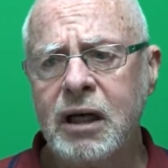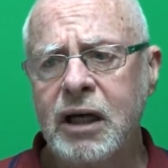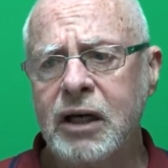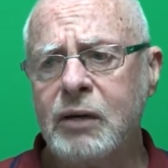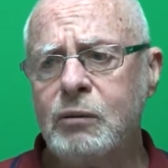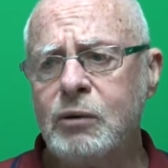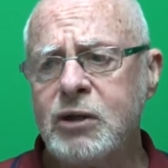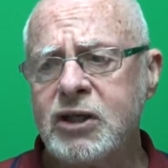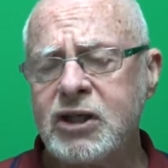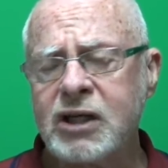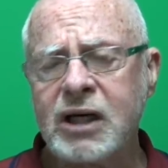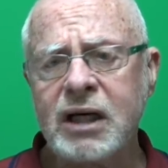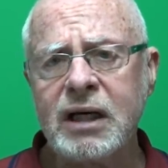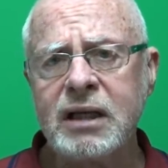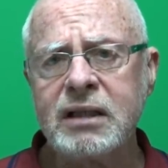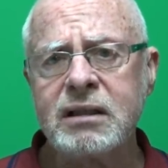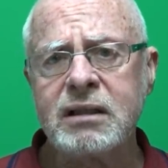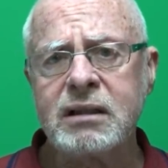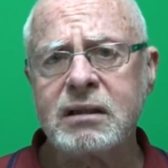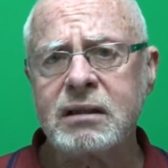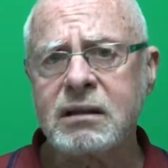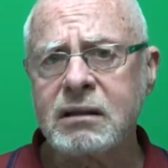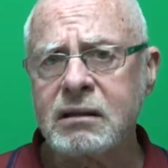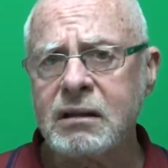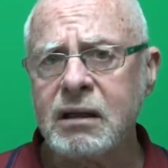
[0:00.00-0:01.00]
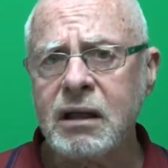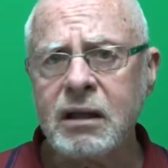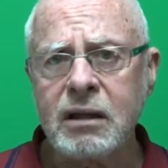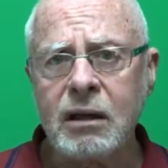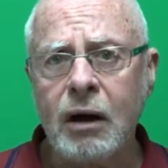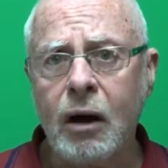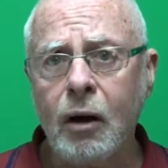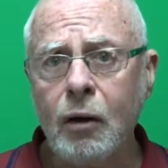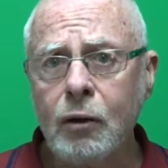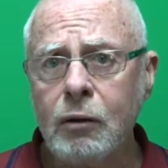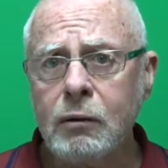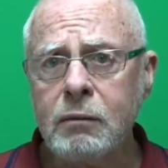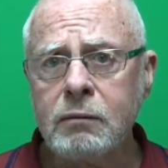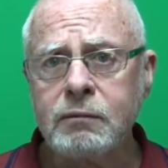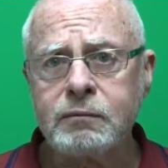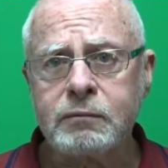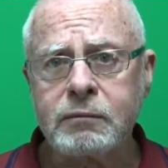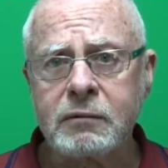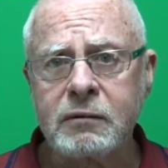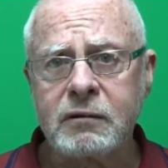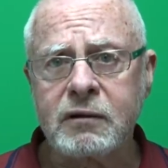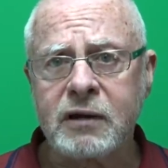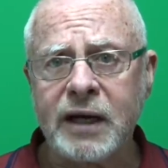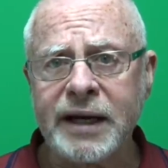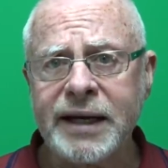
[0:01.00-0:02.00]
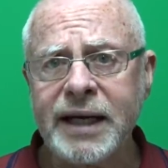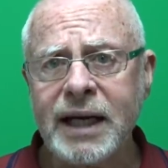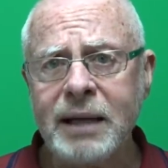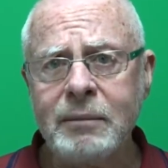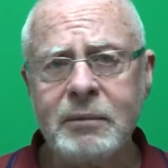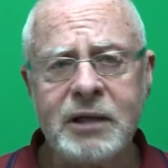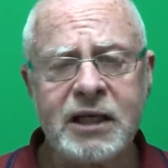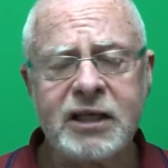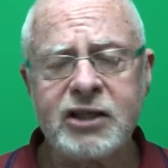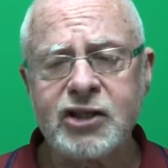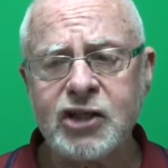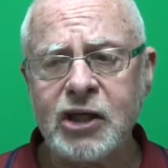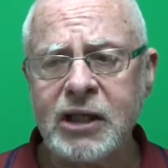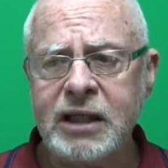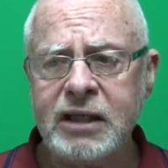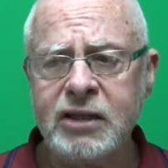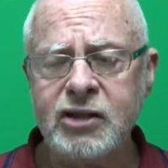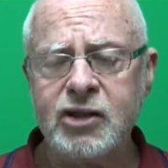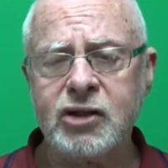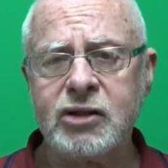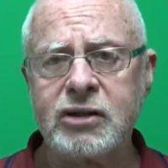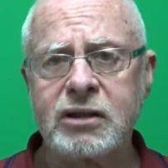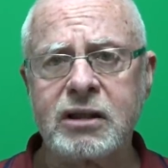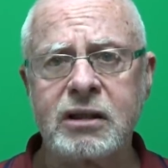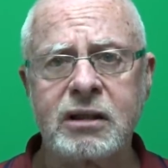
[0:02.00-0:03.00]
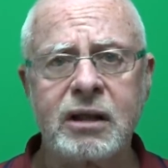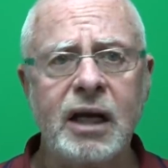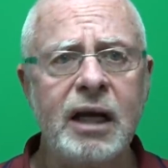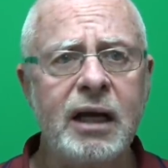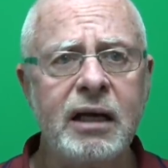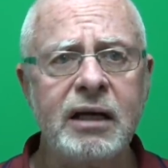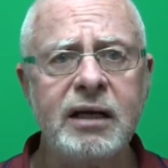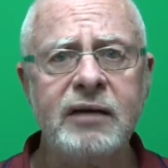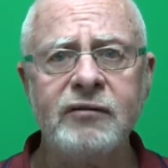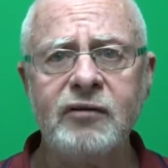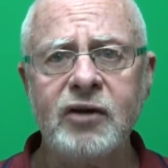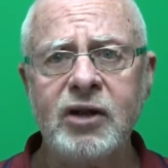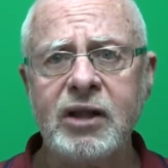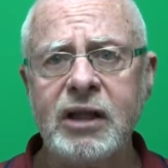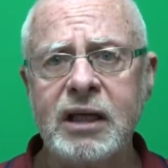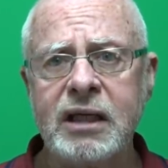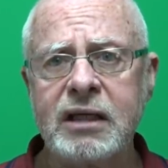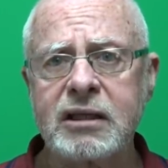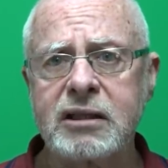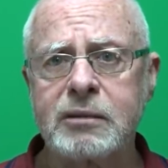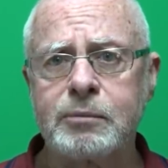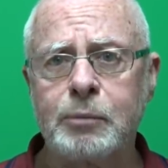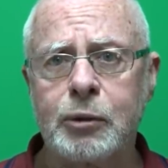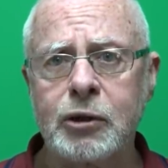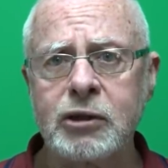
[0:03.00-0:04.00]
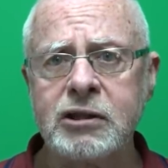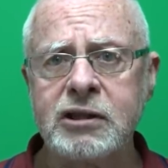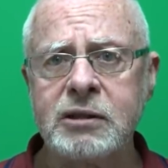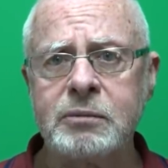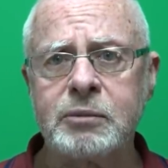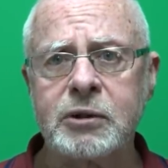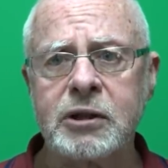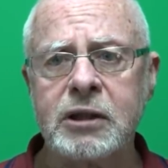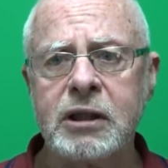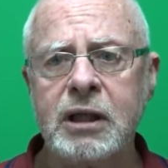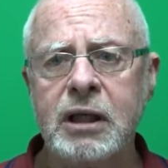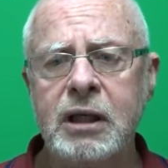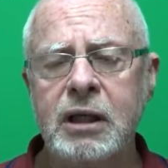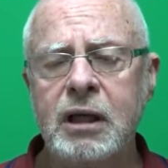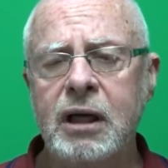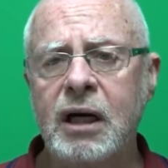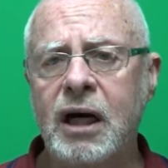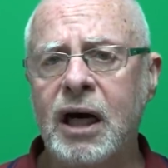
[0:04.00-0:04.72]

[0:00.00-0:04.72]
in which case, the whole dynamic changes and now everything is possible.